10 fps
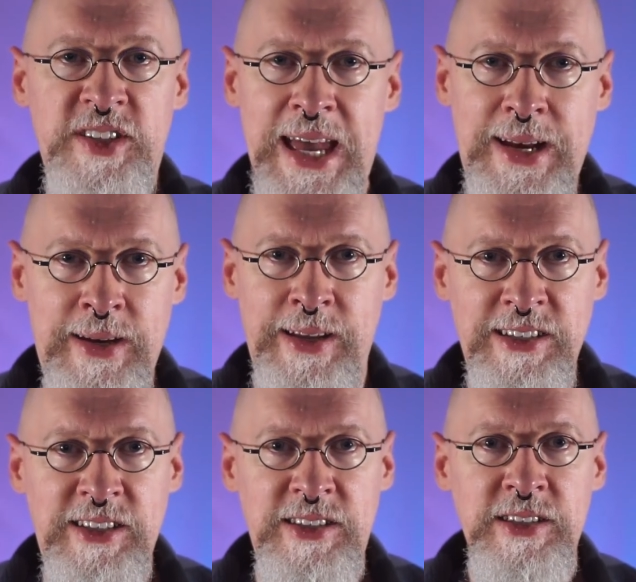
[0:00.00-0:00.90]

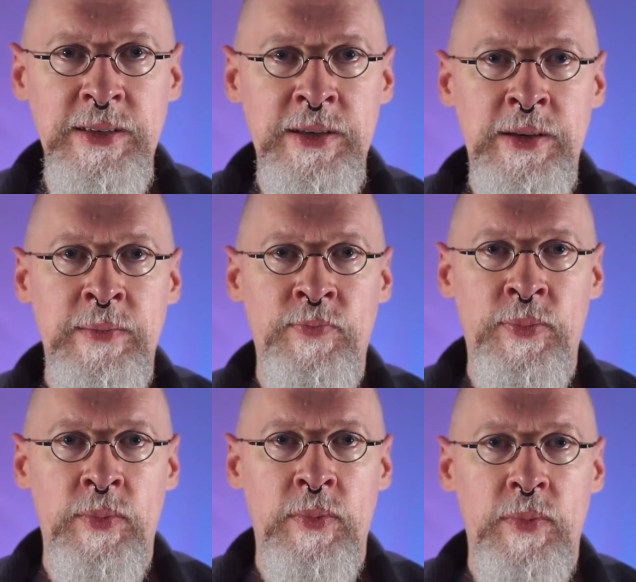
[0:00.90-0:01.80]
Satanists
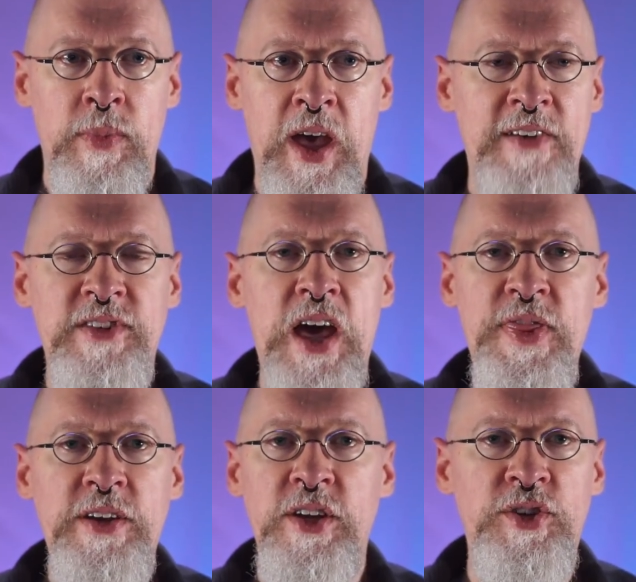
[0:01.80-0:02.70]
have
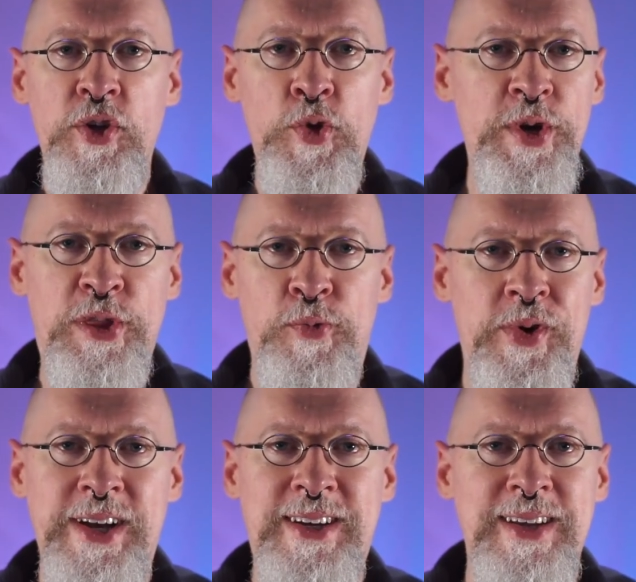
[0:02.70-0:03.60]
nothing to do with
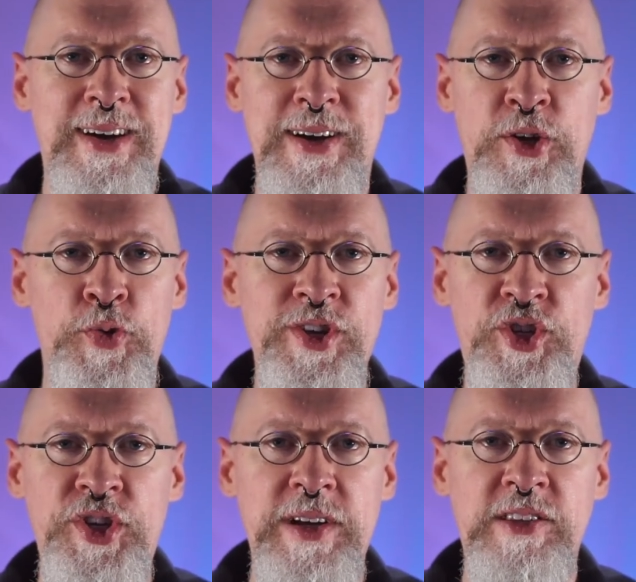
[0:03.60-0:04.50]
what uh,
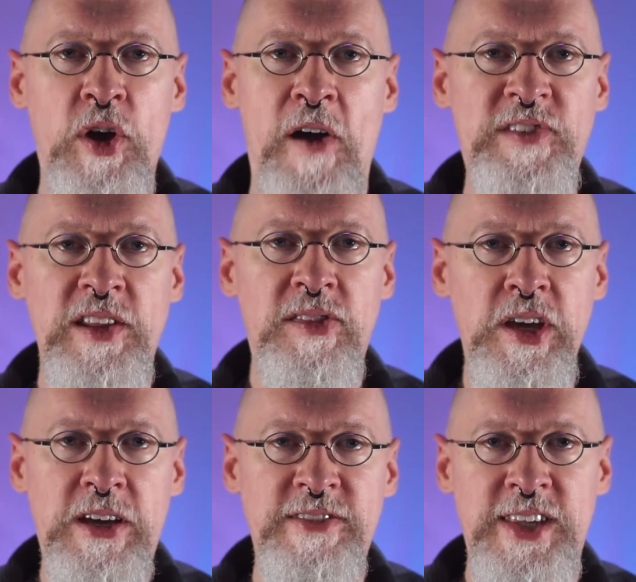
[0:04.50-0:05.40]
Christians often
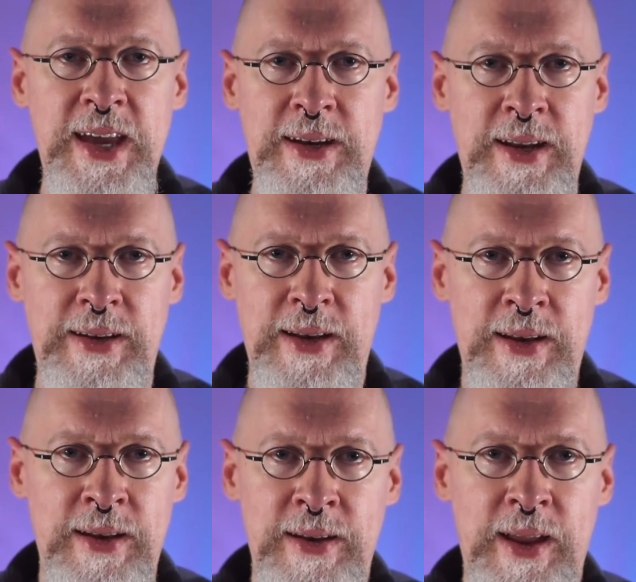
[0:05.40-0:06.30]
think of Satan
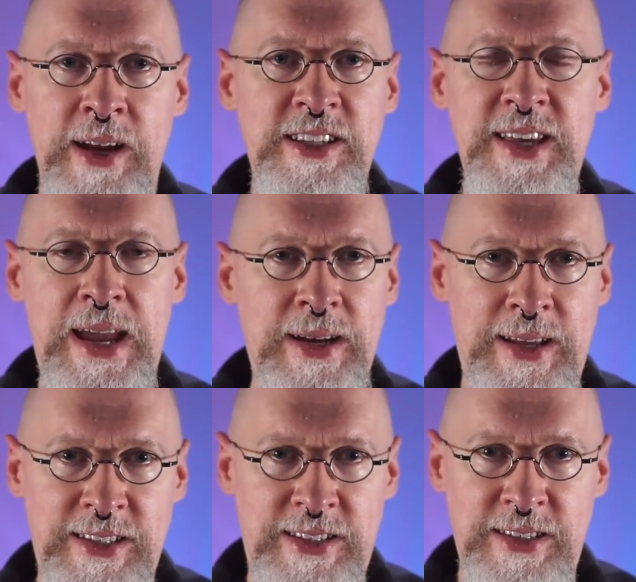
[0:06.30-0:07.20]
and
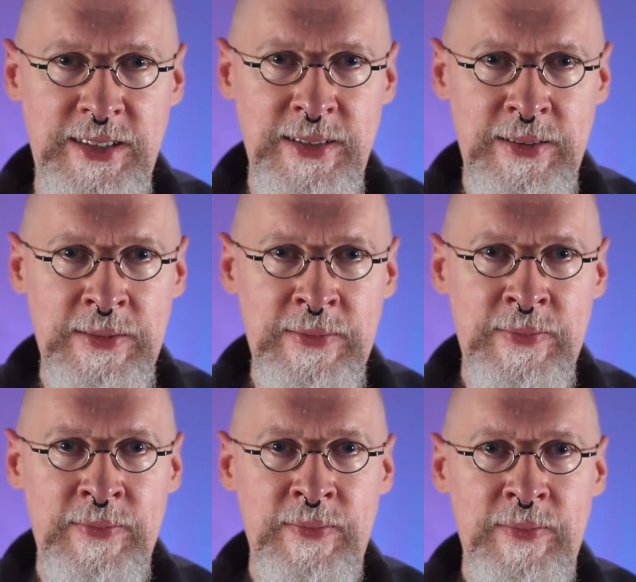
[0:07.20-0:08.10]
Satanists.
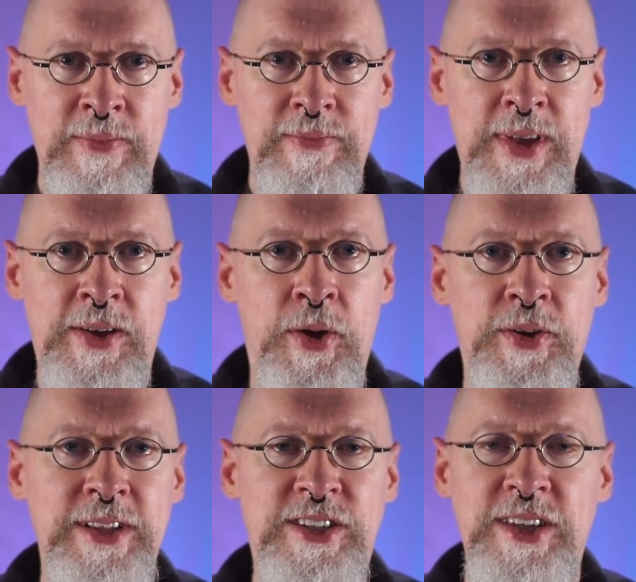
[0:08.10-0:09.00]
You know,
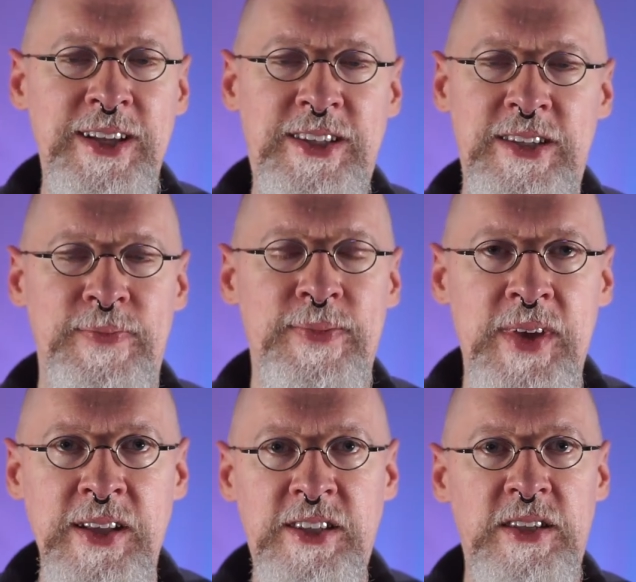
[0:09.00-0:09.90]
it's it's
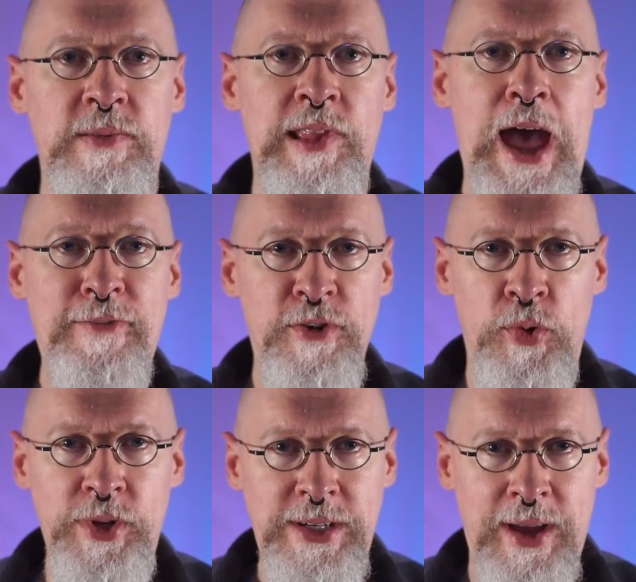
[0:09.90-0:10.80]
it's
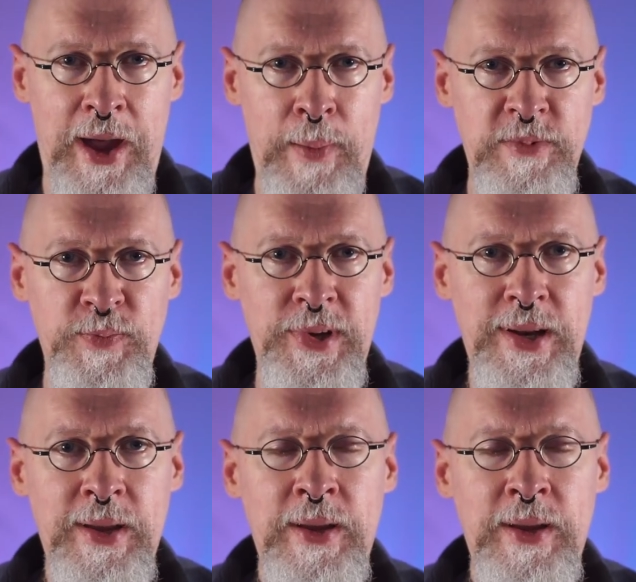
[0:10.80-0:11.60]
laughable at times, but